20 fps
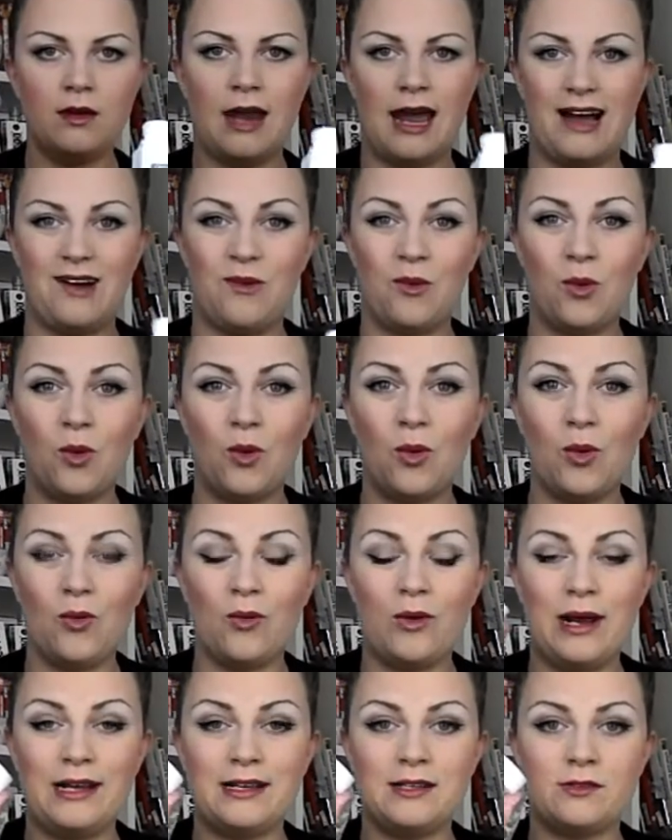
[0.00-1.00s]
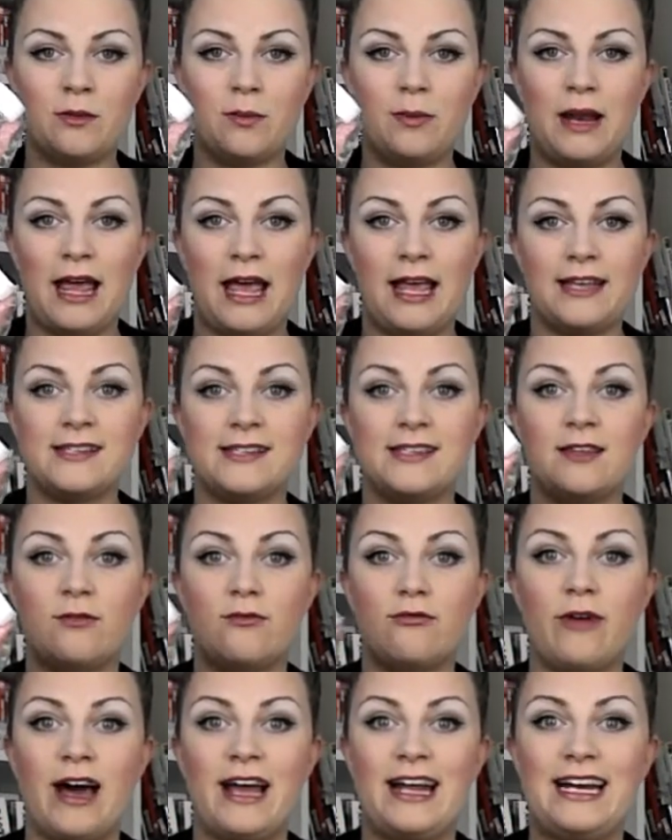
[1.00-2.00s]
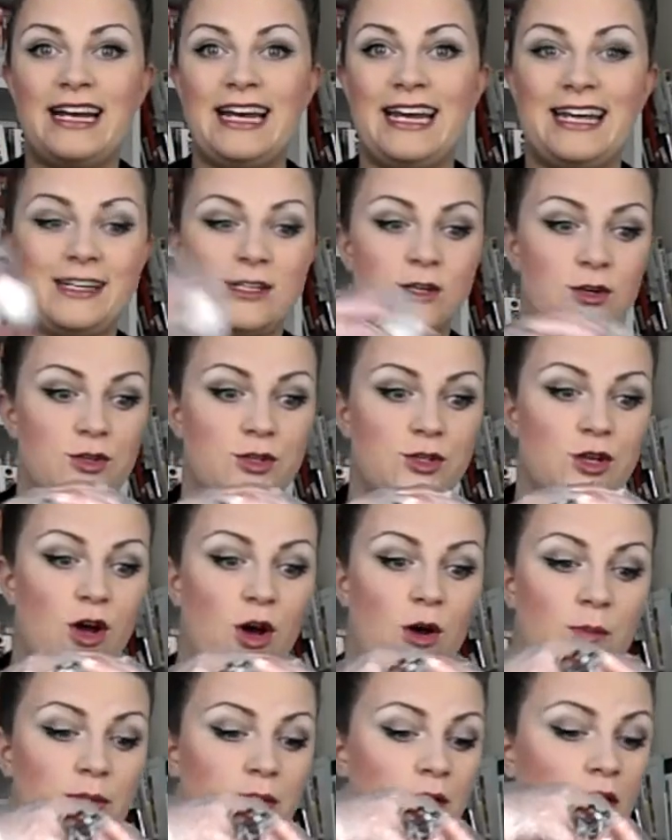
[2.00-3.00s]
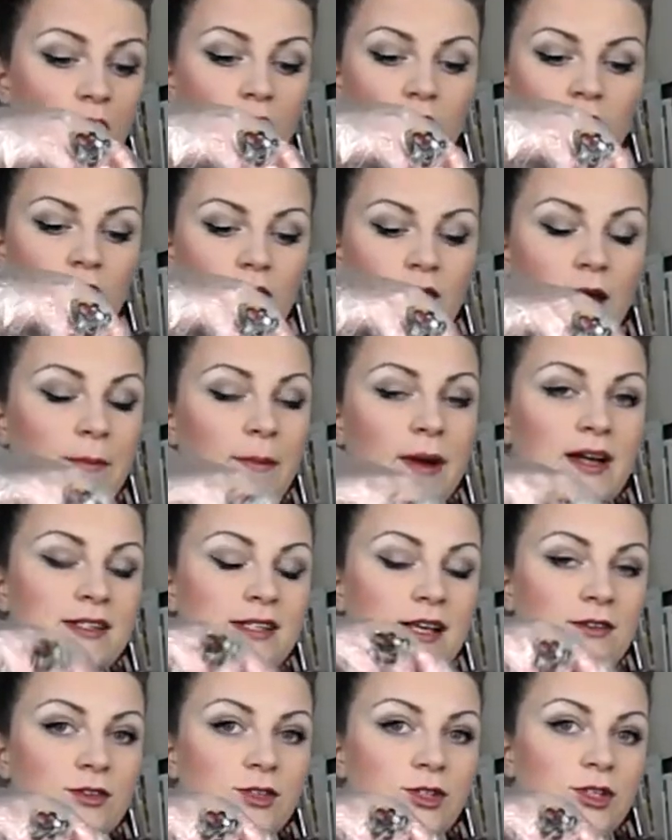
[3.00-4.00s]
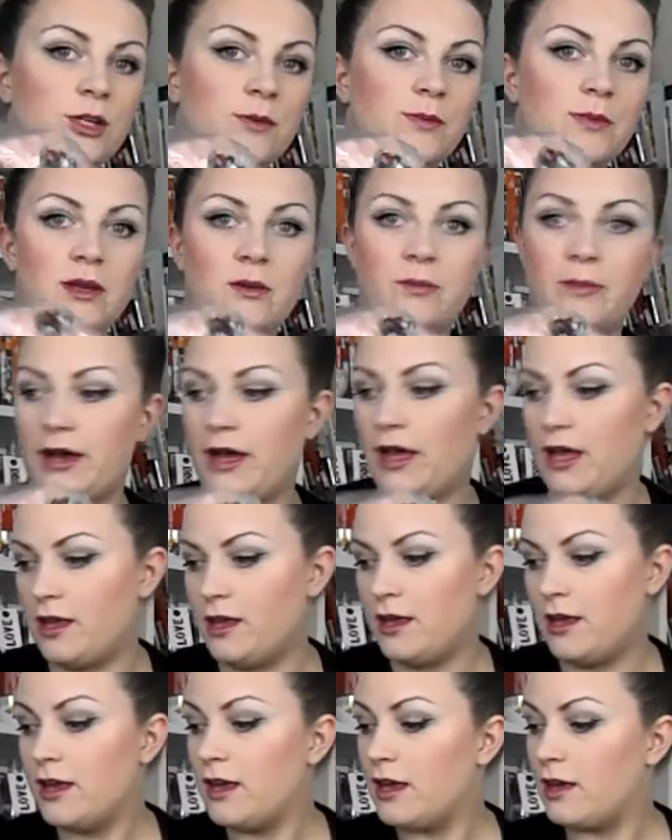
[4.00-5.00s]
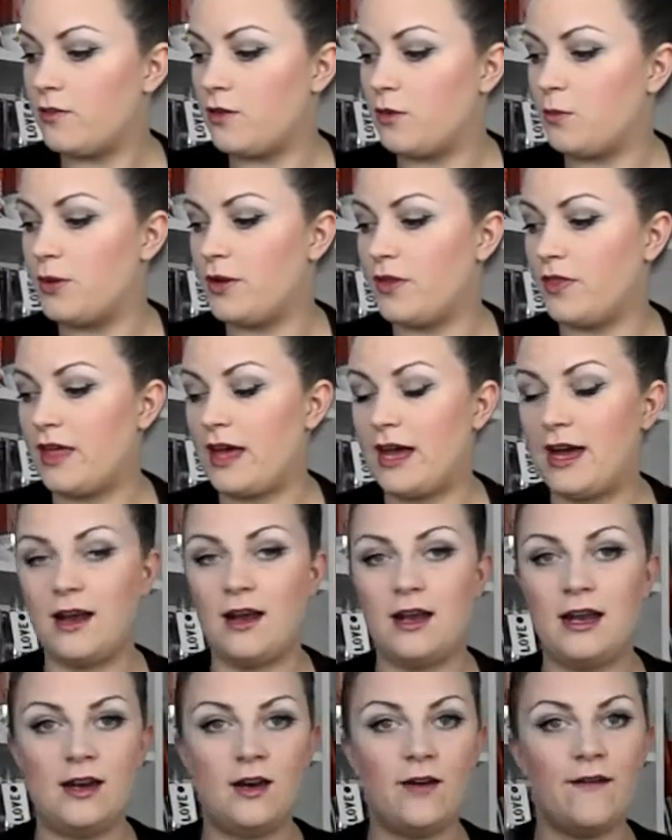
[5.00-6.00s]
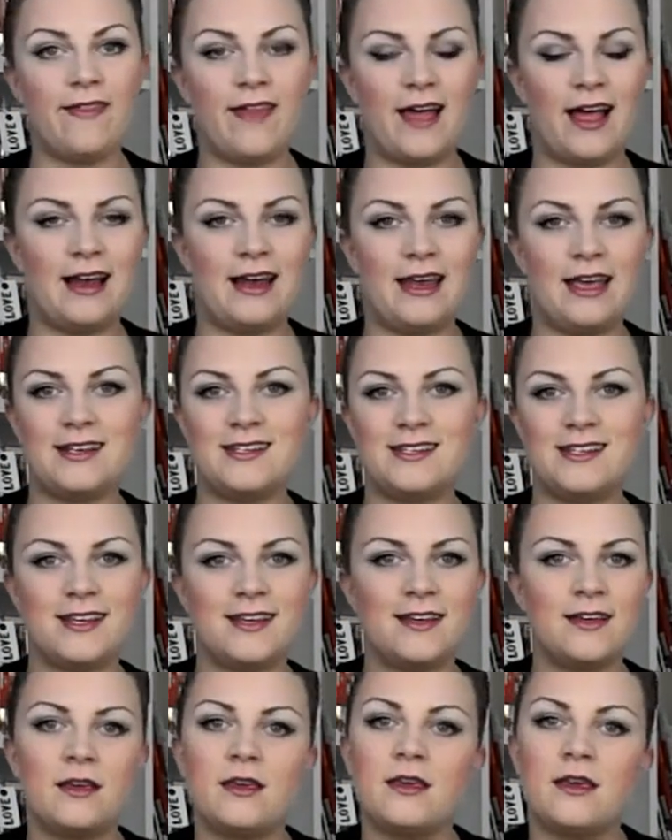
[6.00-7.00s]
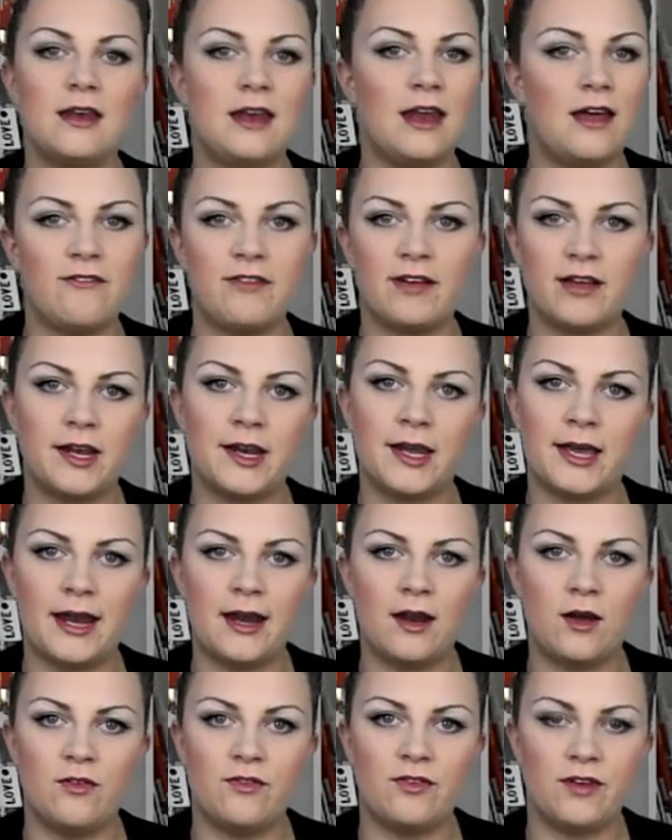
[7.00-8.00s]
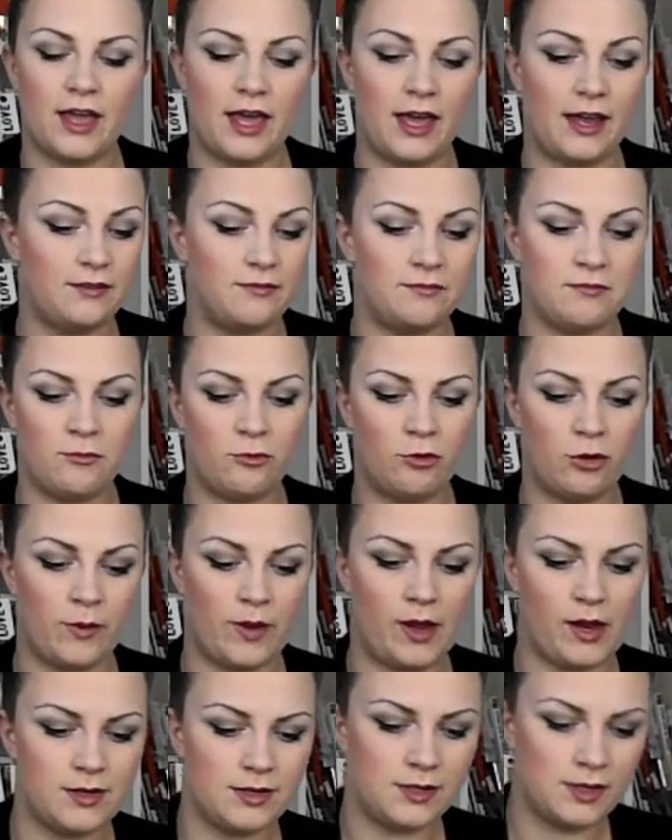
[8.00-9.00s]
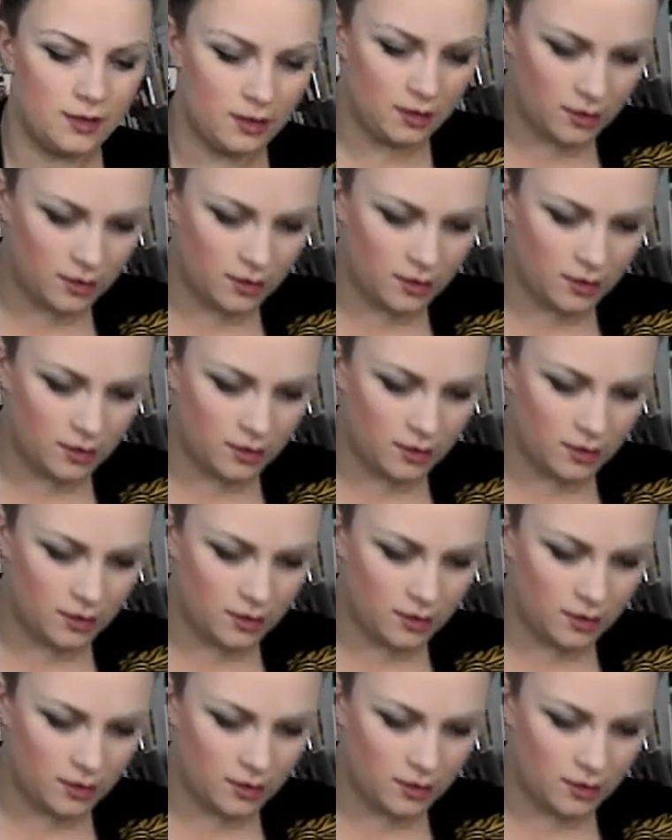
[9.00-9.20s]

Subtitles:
Now, always replace the right lid on top. That might sound stupid, but if you put that lid on that lid, you're never going to get it off again. Ruined.